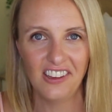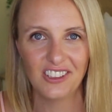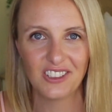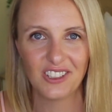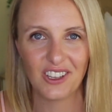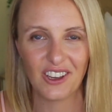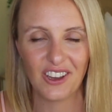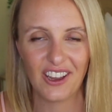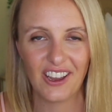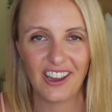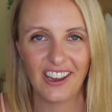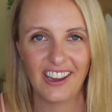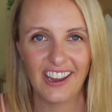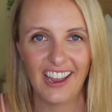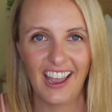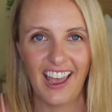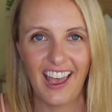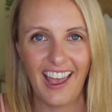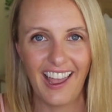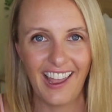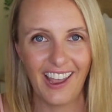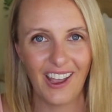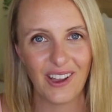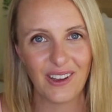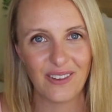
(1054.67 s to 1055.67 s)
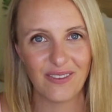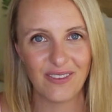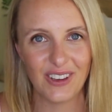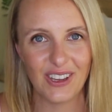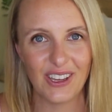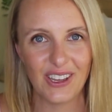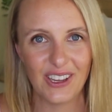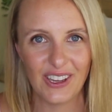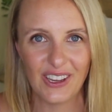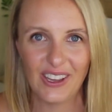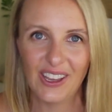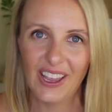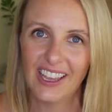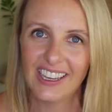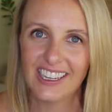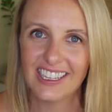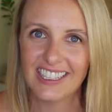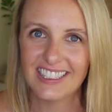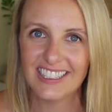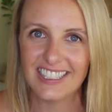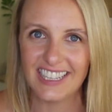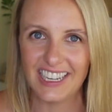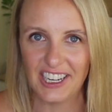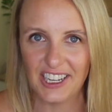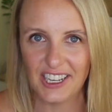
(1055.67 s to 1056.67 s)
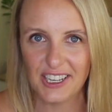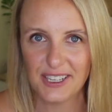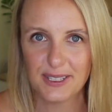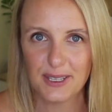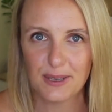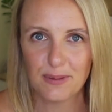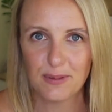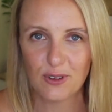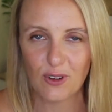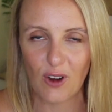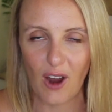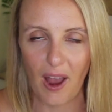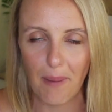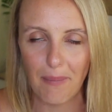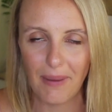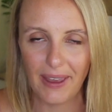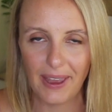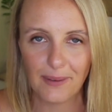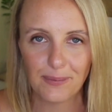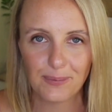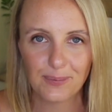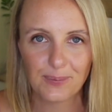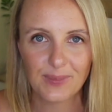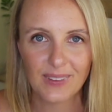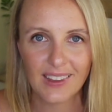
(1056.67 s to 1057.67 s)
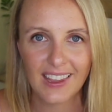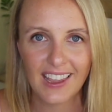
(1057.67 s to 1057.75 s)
so I hope you consider subscribing.